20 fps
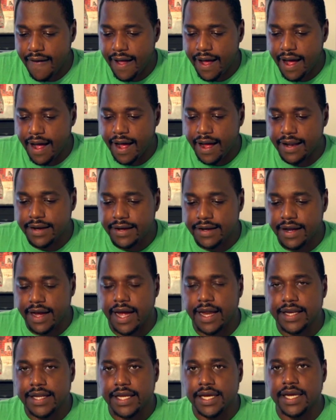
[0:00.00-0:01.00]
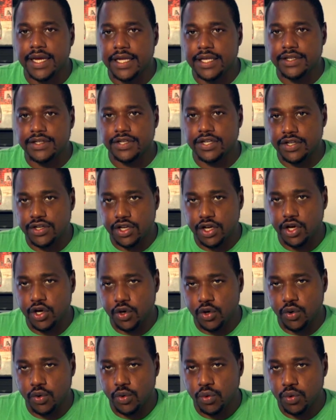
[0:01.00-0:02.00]
I need to
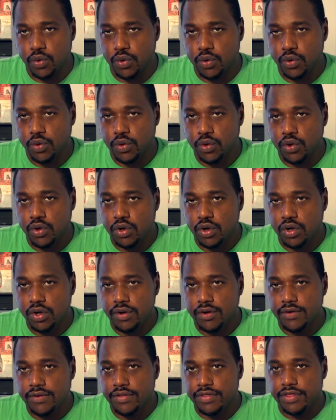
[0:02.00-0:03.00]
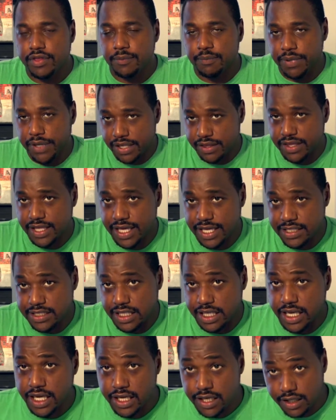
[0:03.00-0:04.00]
know the big things
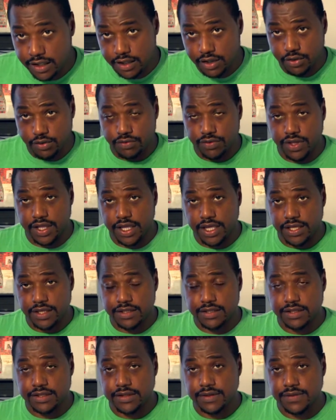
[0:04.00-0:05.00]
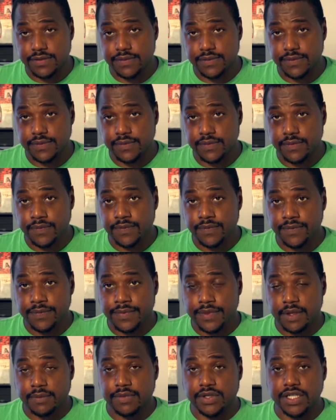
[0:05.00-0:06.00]
and the little things.
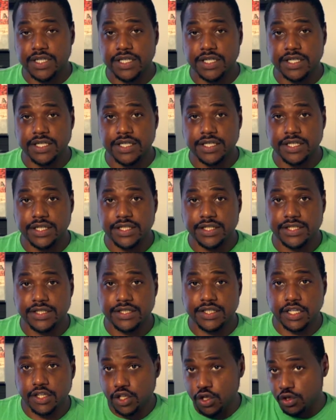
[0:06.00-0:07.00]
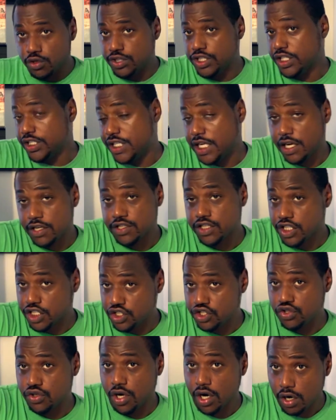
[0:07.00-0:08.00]
Because the little details will
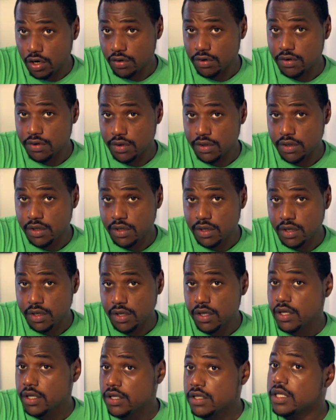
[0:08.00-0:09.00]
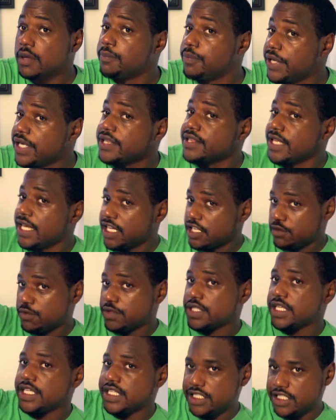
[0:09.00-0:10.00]
get you hurt. The big things,
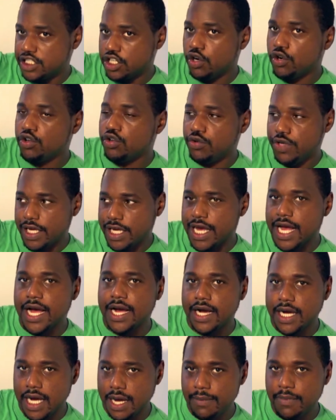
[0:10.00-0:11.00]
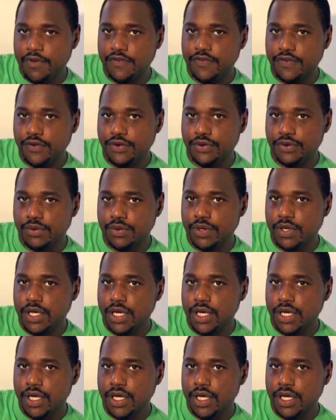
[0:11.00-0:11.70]
what they showing you, they got coming for you.